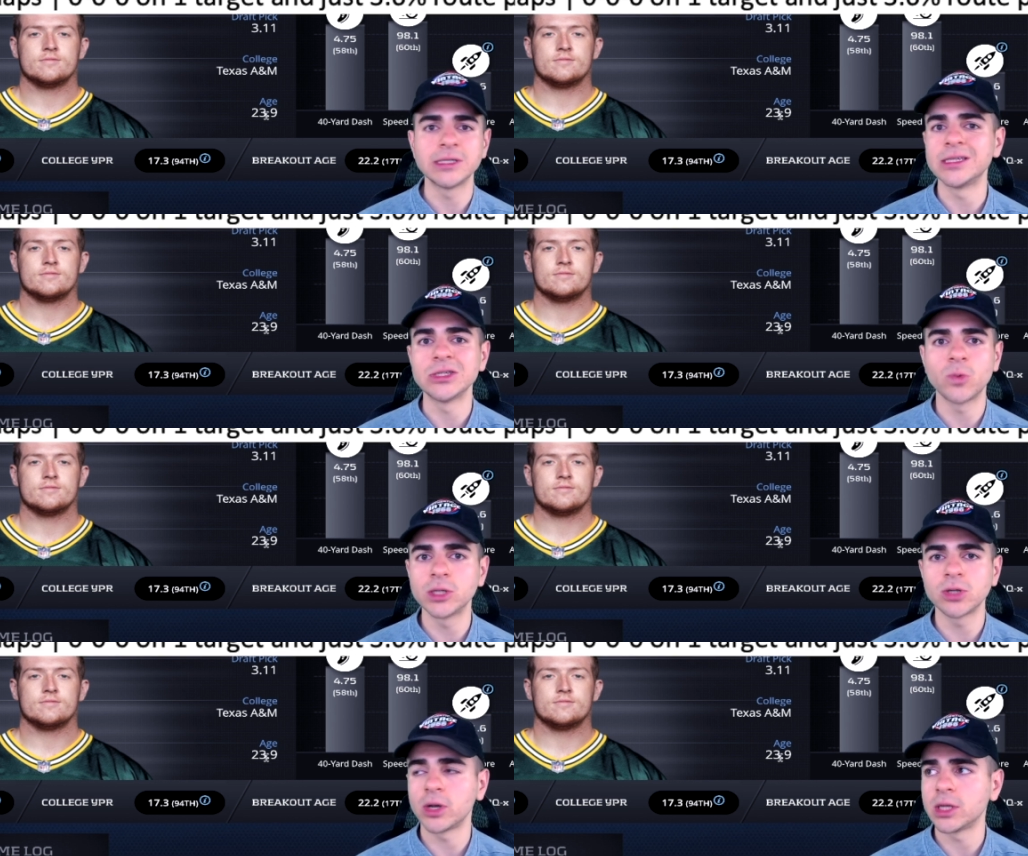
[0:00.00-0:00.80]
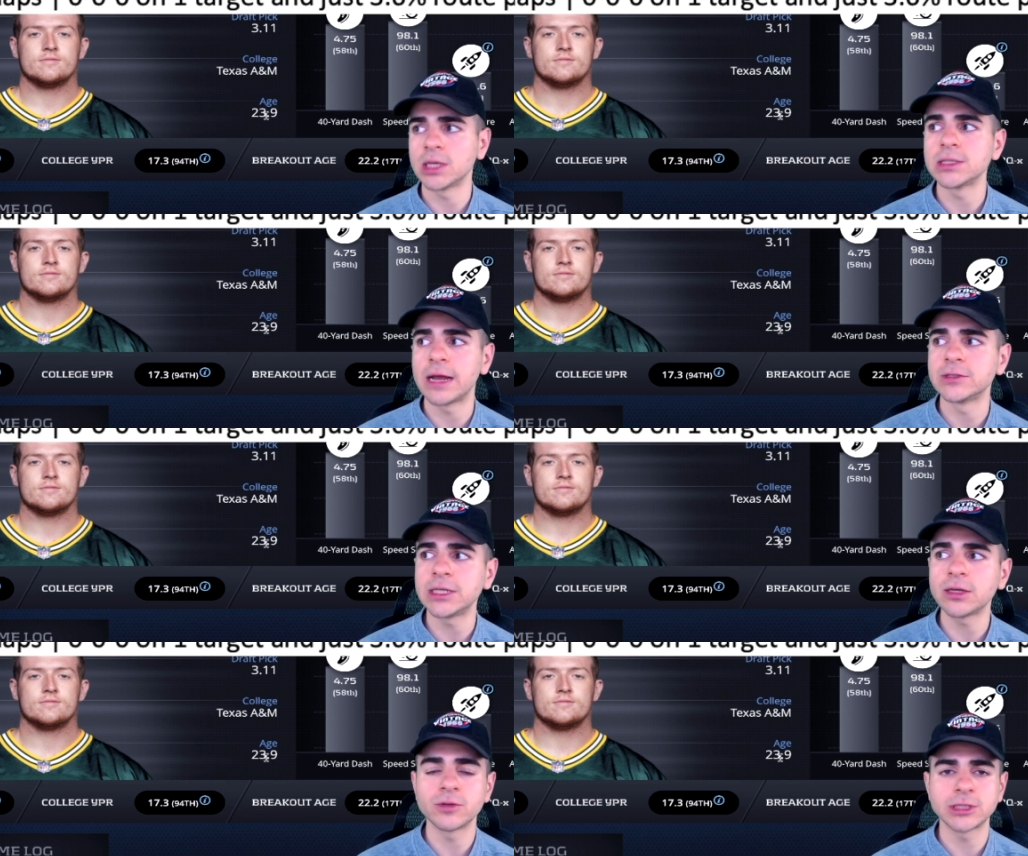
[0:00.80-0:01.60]
Speaker 1: sees one target, doesn't have a
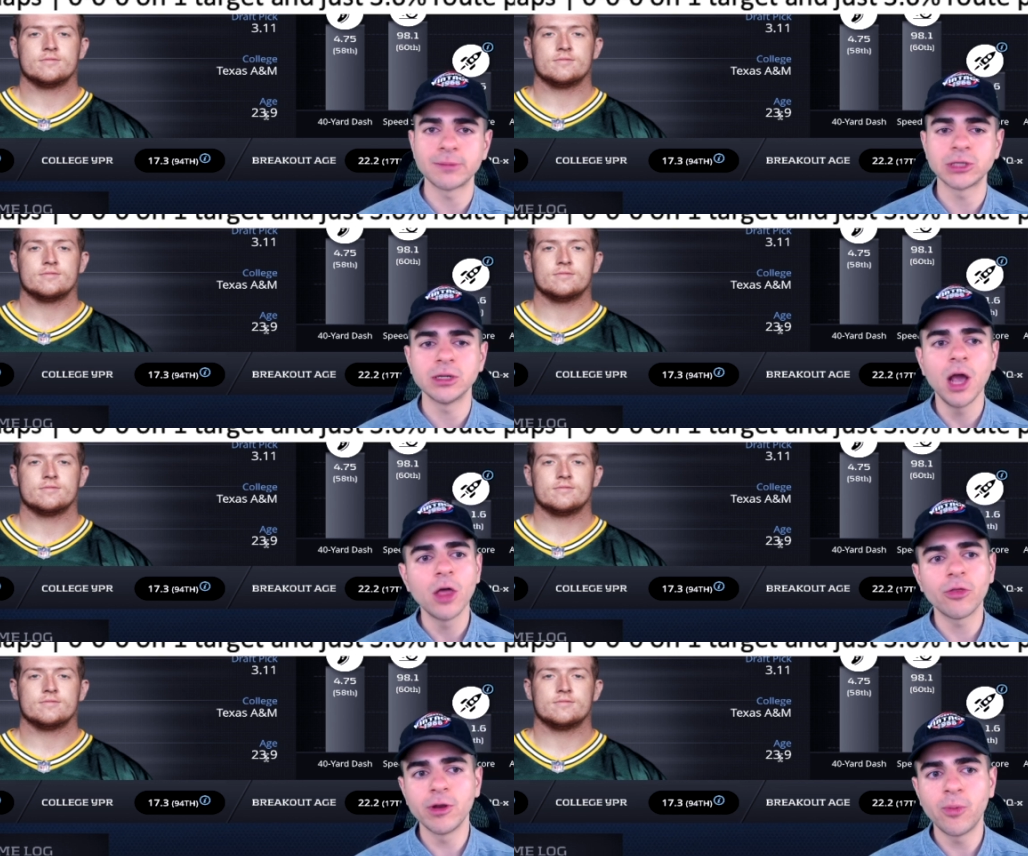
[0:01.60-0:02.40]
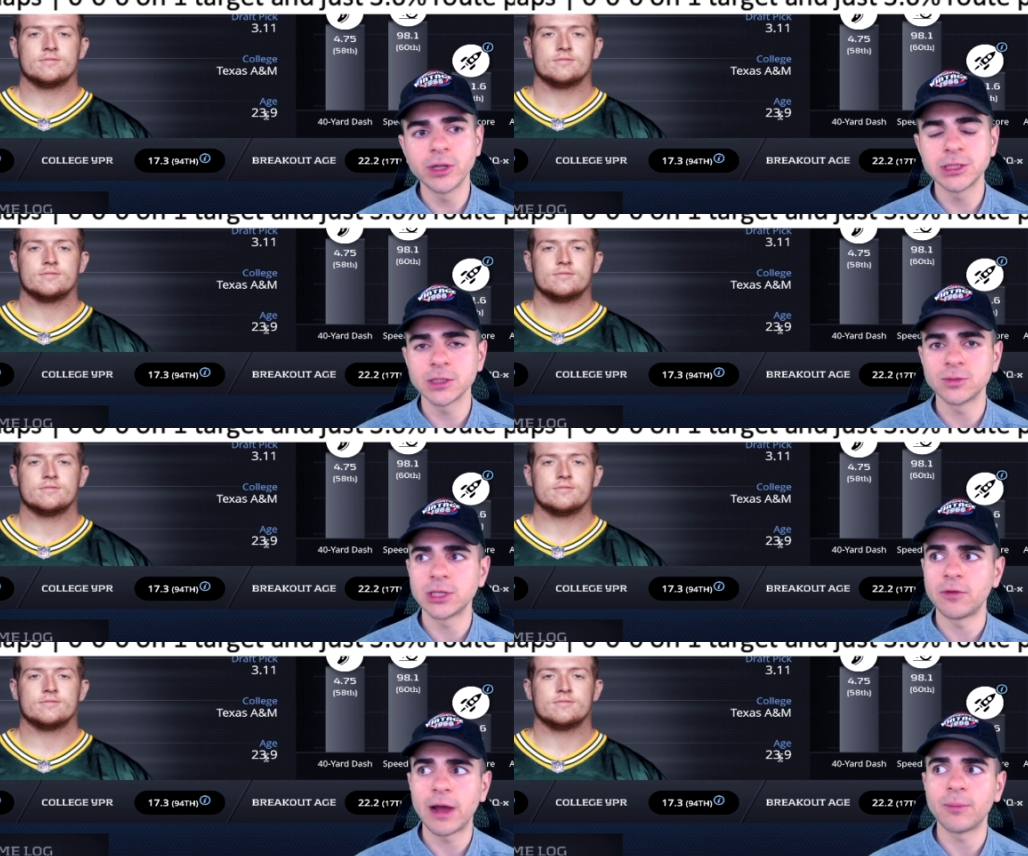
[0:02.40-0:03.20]
single reception, three point six
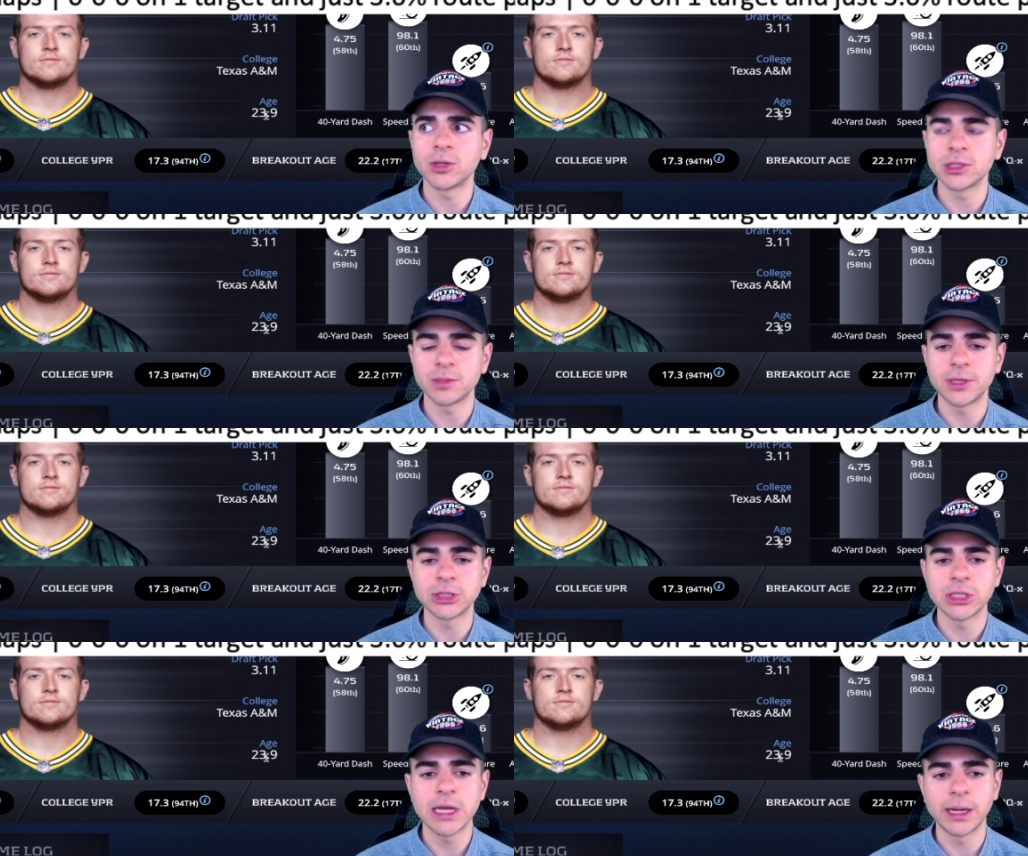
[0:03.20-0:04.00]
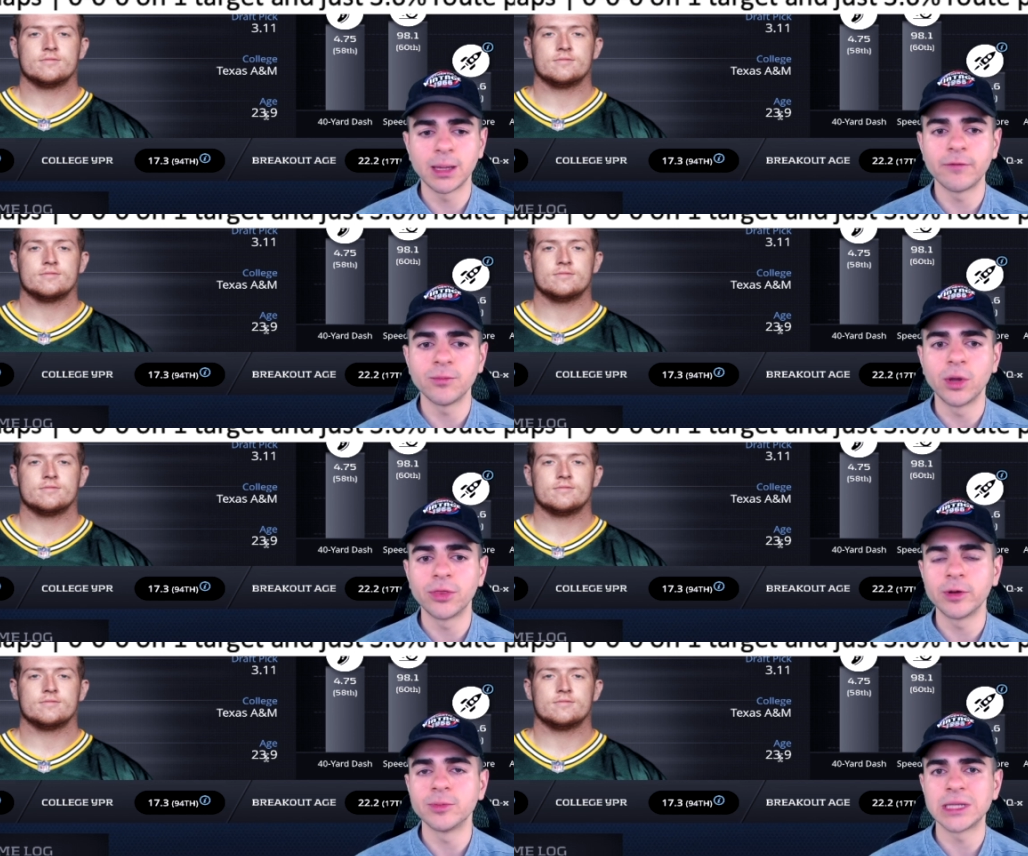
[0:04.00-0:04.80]
percent route participation, and eleven point
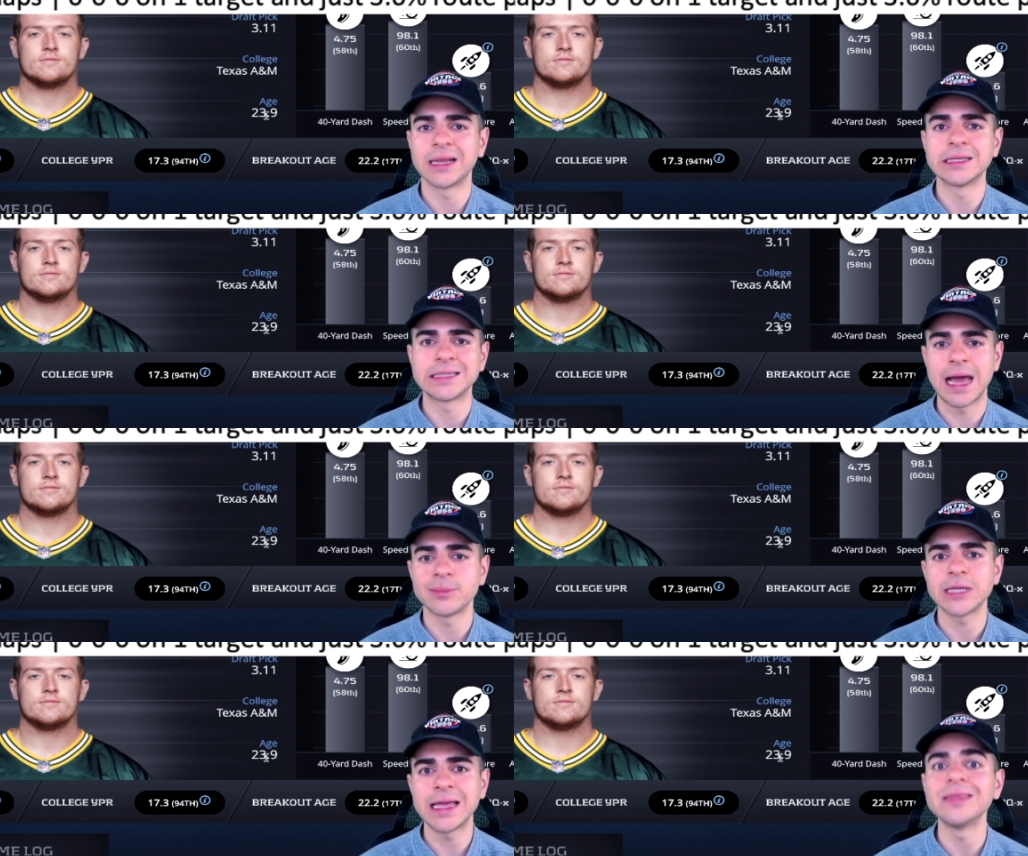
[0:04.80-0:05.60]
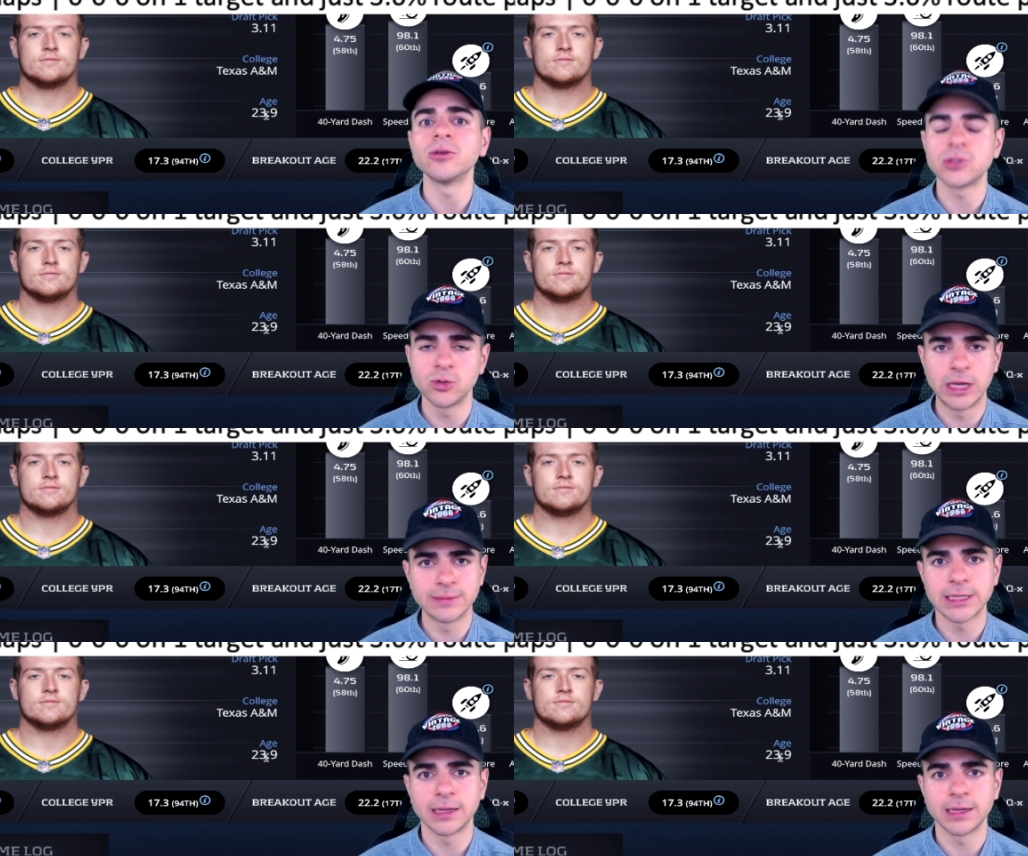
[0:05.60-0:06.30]
three percent of the snaps in those two games that he